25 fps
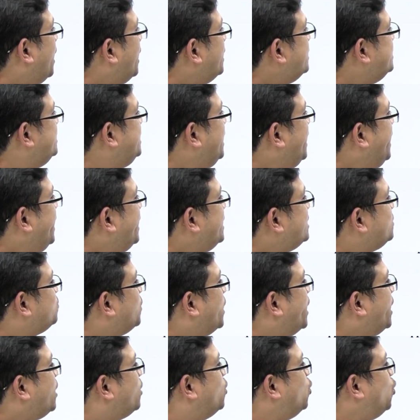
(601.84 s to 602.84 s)
G is
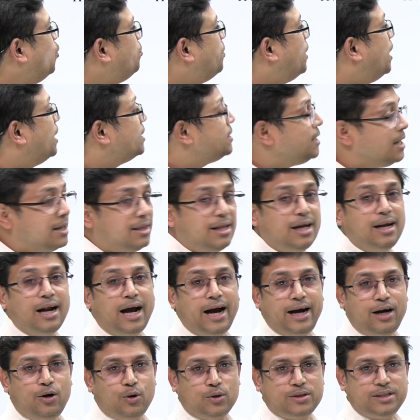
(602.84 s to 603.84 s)
what? A group other than
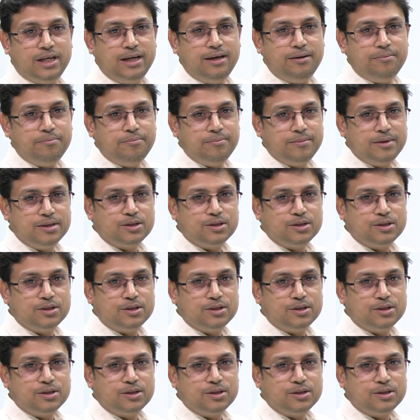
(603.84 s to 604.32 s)
hydrogen.